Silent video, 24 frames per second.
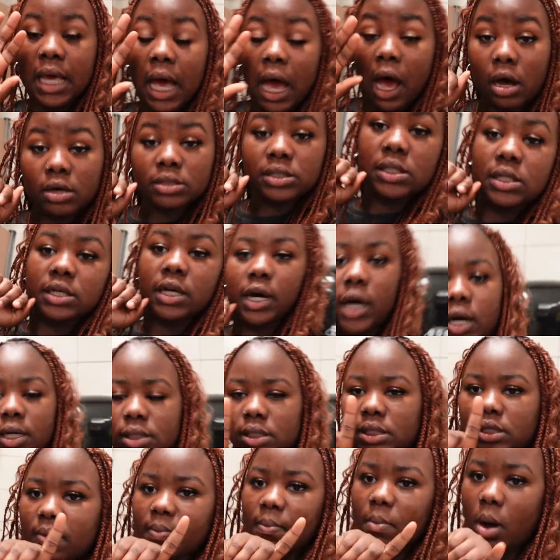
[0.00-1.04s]
I'll see y'all
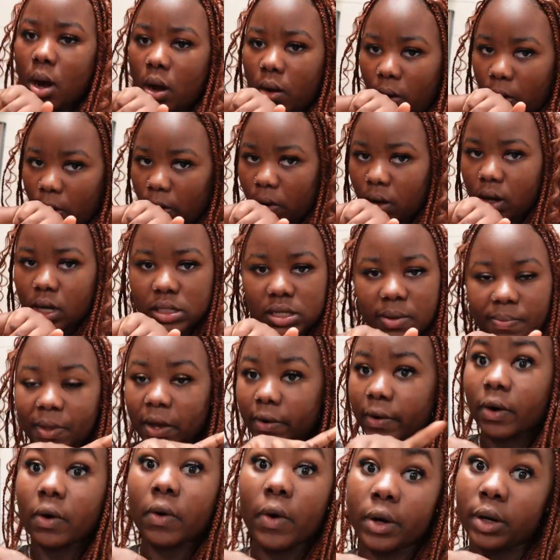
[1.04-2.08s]
tomorrow, because I'm
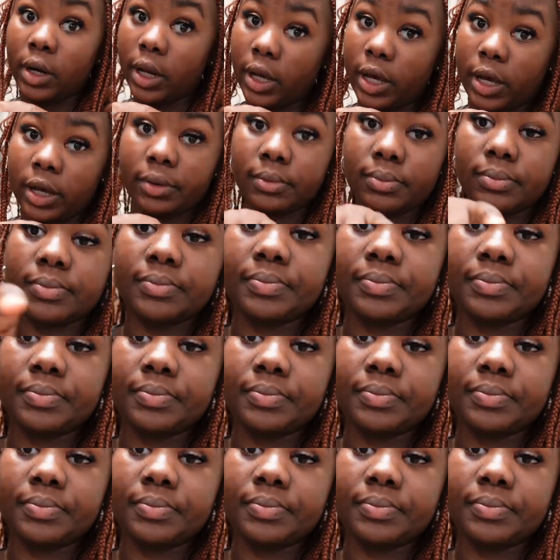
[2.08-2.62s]
not recording again.